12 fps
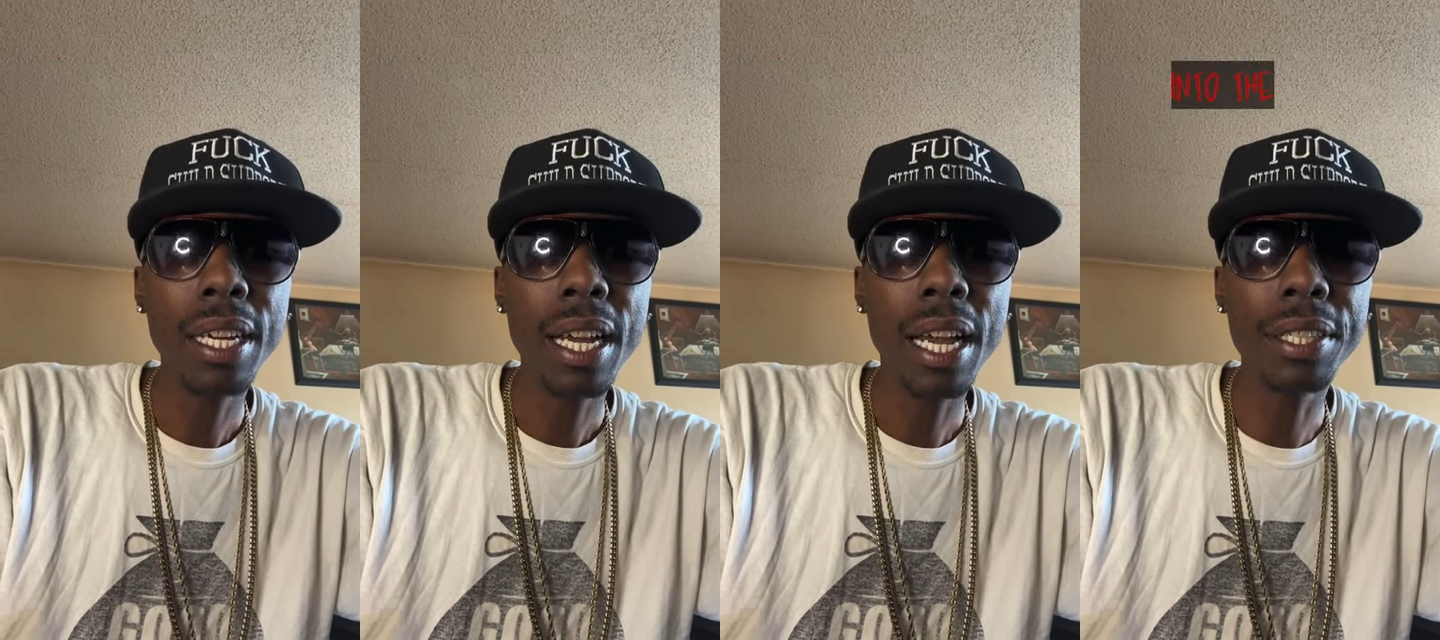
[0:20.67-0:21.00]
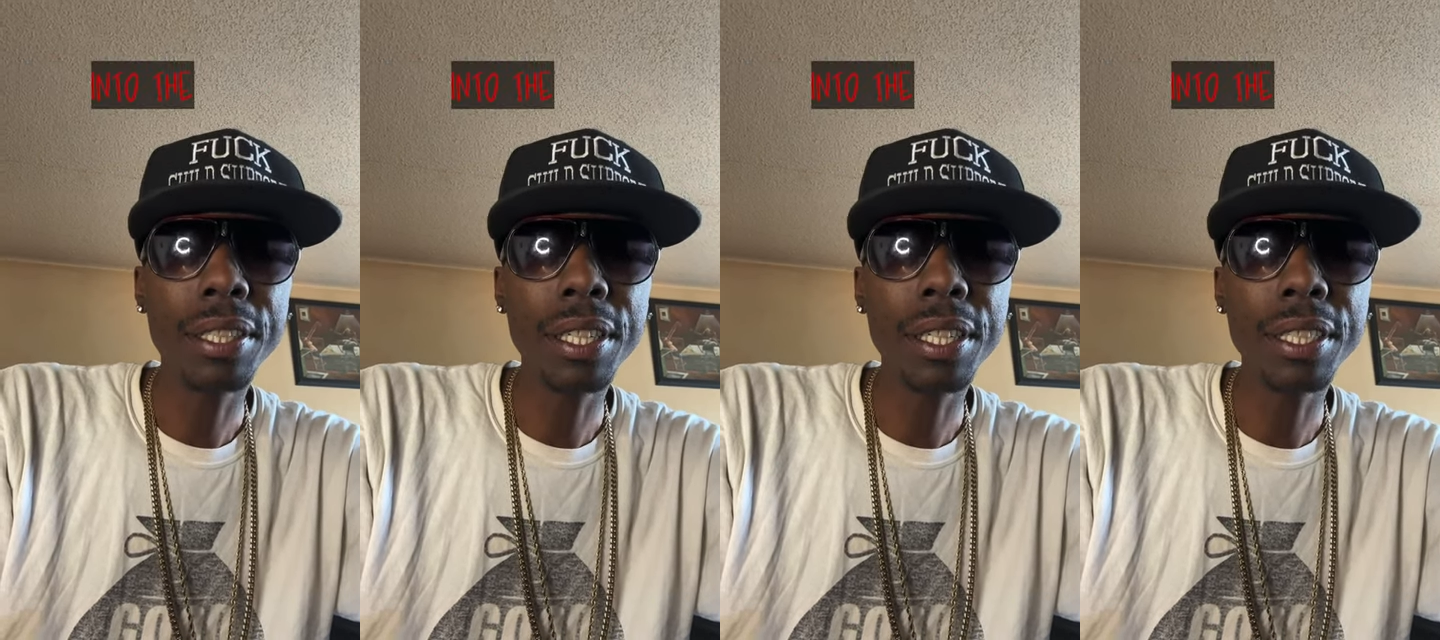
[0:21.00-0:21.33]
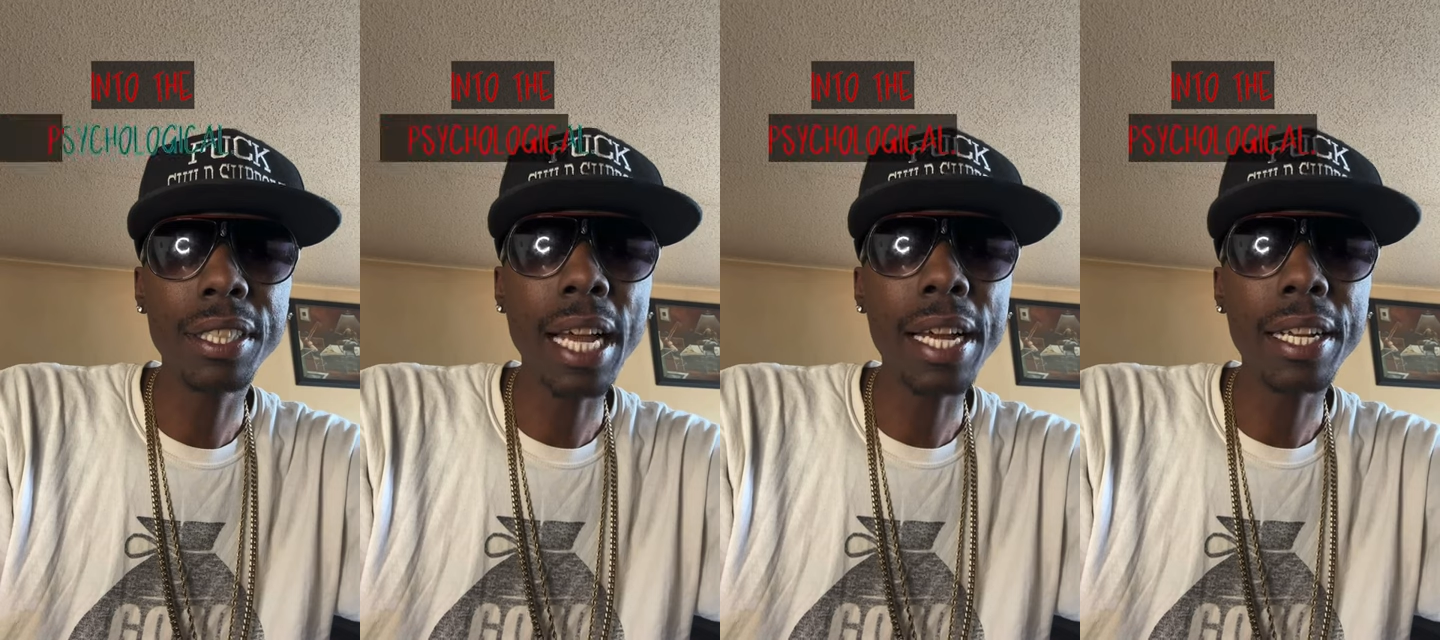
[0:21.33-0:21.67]
and to the
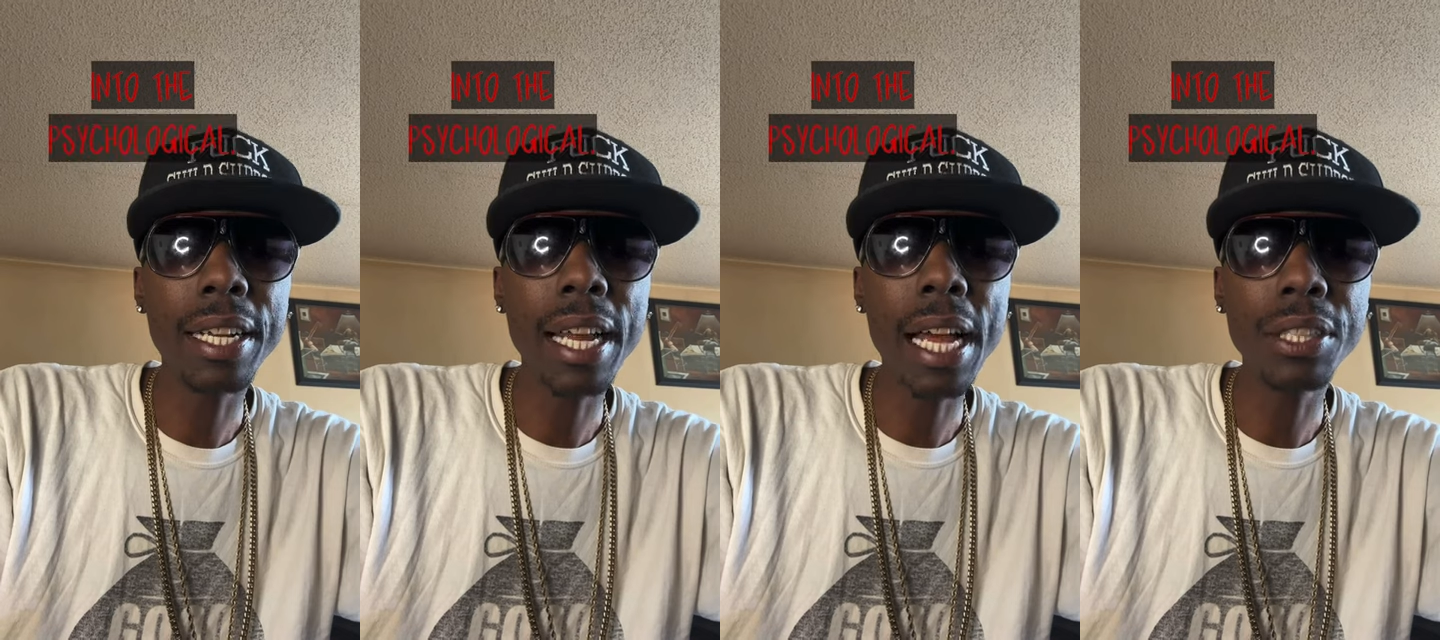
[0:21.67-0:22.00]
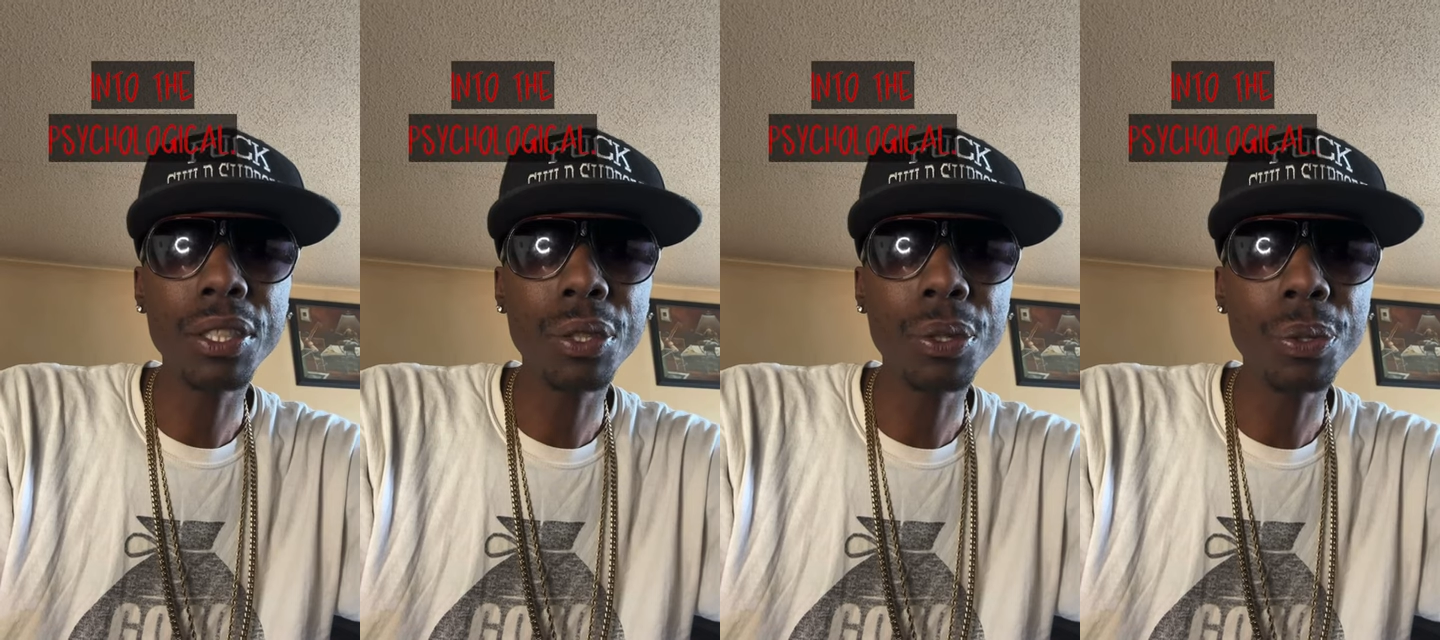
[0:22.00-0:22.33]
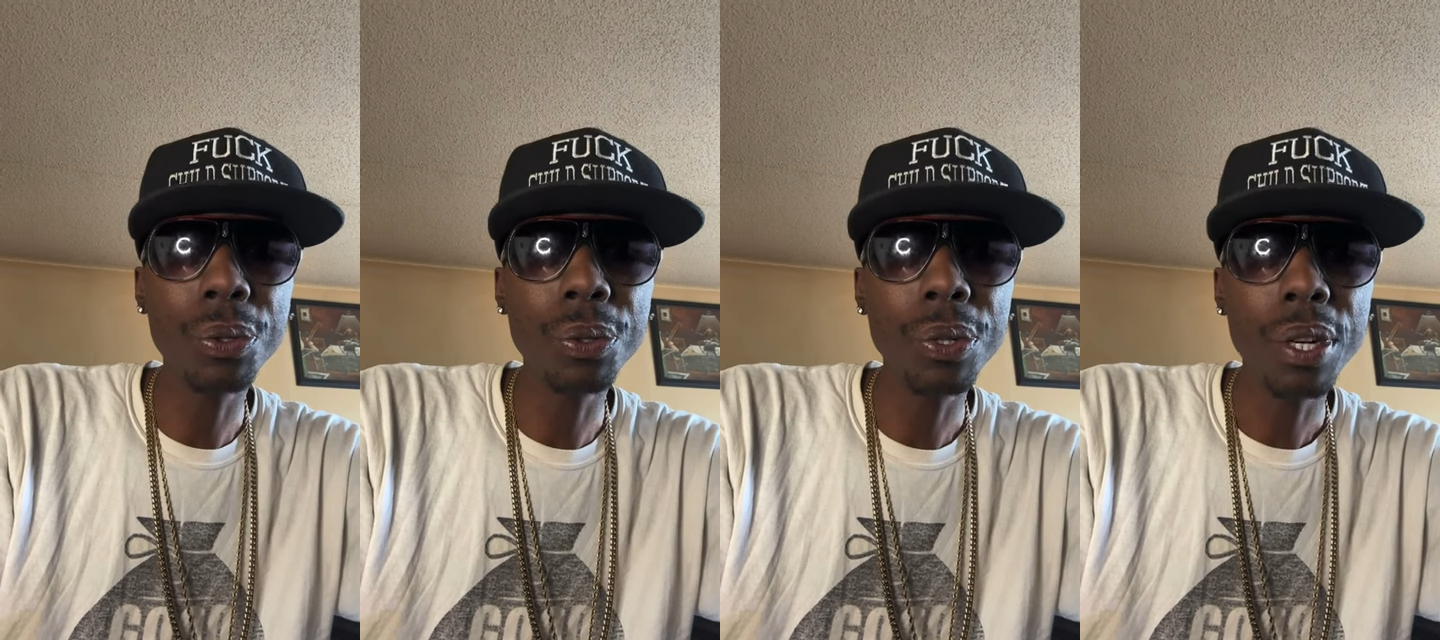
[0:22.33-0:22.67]
psychological